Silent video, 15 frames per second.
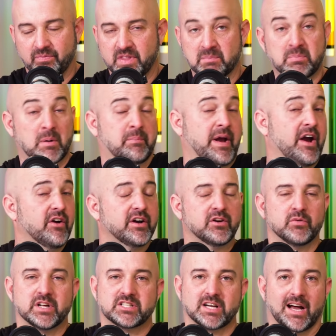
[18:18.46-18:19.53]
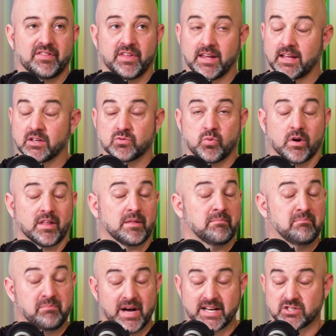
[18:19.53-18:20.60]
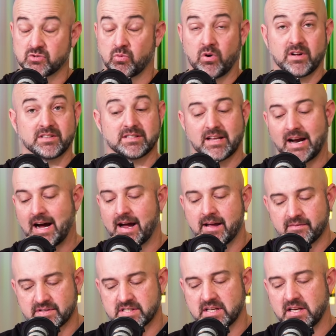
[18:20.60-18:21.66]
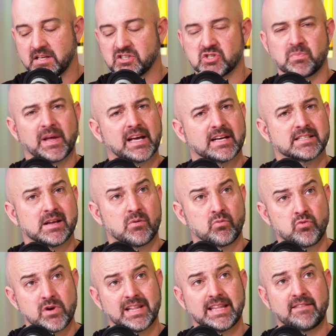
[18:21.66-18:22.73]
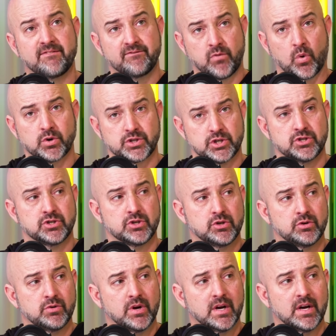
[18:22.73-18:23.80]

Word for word: The Prepare and Enrich, I think, is one of the best ones that I have seen, just because it really forces you